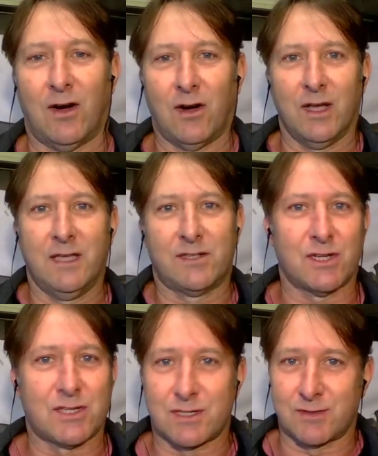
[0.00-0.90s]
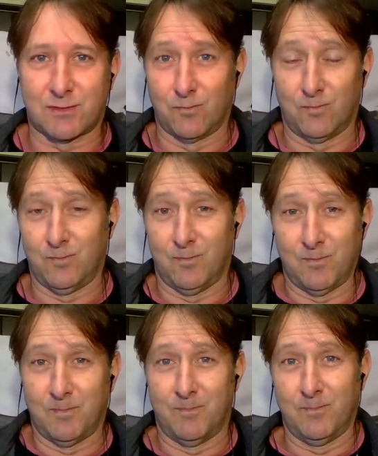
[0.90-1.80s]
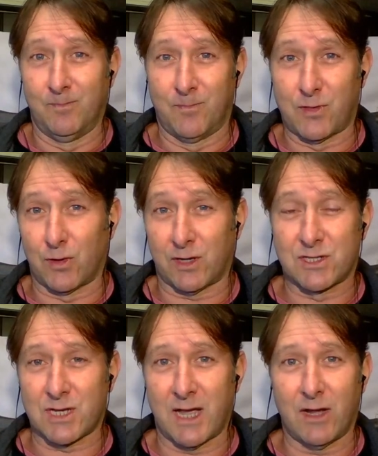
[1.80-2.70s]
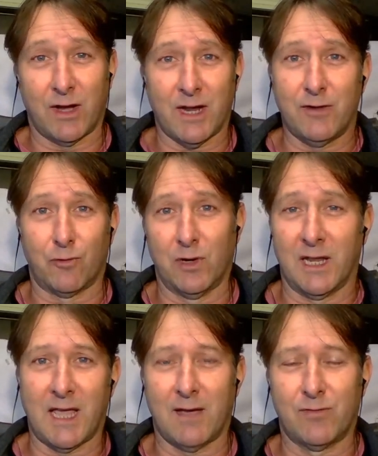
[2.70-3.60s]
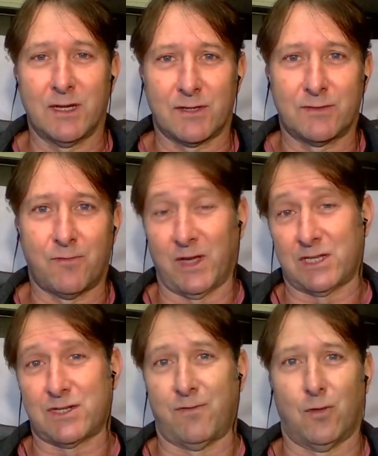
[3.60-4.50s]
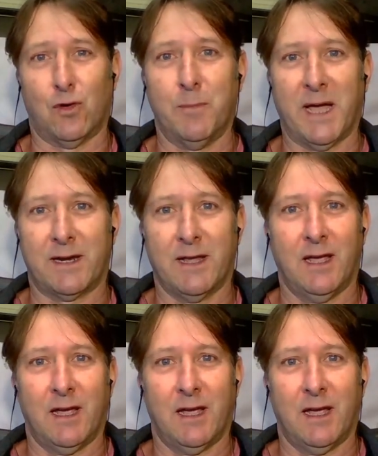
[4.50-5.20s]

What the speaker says: I just thought I'd say I don't really have a fixed format.